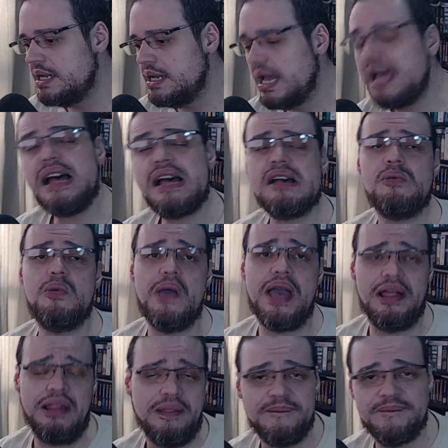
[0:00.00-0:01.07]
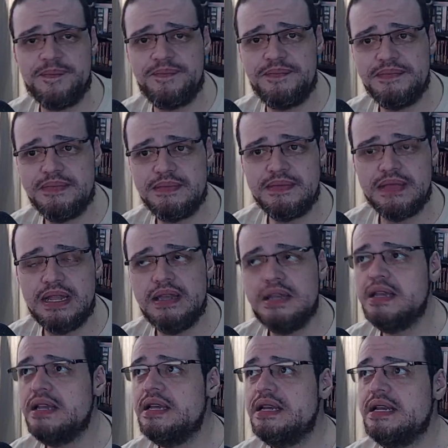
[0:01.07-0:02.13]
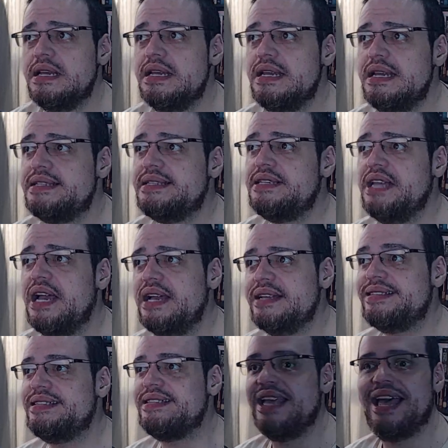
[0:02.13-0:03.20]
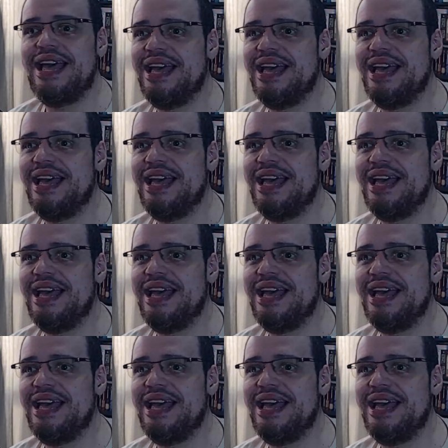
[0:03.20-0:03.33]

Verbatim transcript: Ah, well. It's just